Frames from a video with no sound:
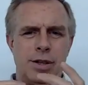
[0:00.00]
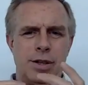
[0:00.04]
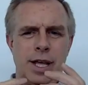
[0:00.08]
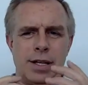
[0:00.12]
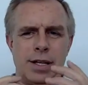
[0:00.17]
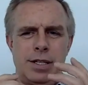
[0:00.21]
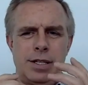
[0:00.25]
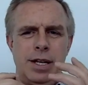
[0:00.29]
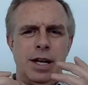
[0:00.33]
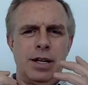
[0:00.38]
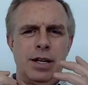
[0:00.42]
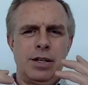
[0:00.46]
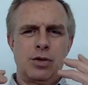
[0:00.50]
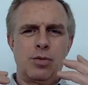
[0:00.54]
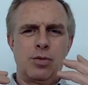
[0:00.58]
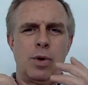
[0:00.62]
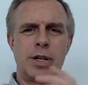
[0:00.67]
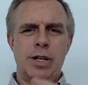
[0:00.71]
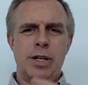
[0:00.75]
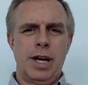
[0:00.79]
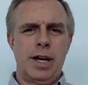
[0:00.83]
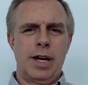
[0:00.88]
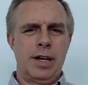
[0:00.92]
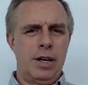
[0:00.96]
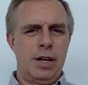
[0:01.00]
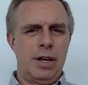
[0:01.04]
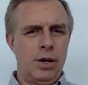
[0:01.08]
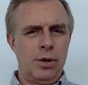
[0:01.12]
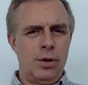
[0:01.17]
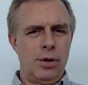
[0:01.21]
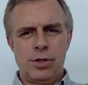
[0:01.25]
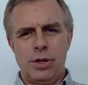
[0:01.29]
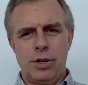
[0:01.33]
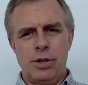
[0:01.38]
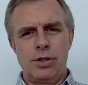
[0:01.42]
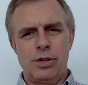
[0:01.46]
that's just one kind of
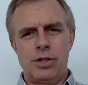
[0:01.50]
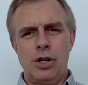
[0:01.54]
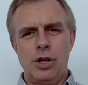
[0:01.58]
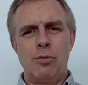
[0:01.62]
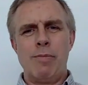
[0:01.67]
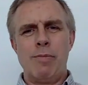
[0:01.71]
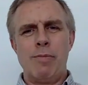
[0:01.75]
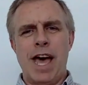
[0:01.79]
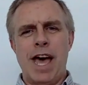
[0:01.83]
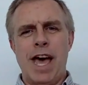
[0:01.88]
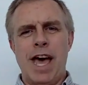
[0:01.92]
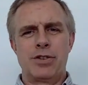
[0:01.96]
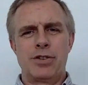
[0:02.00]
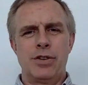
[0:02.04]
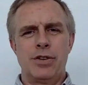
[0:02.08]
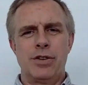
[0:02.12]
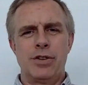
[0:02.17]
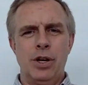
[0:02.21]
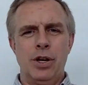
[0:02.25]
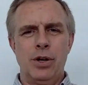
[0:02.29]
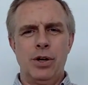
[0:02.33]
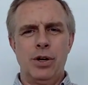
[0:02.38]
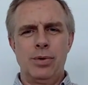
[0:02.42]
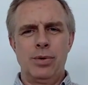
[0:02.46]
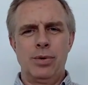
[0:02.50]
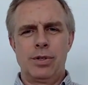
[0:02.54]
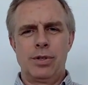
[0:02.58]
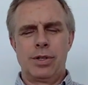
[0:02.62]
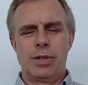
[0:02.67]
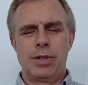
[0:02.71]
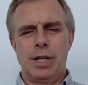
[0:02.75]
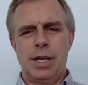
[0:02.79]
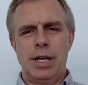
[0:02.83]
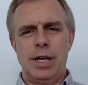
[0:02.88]
node. So there's no master nodes.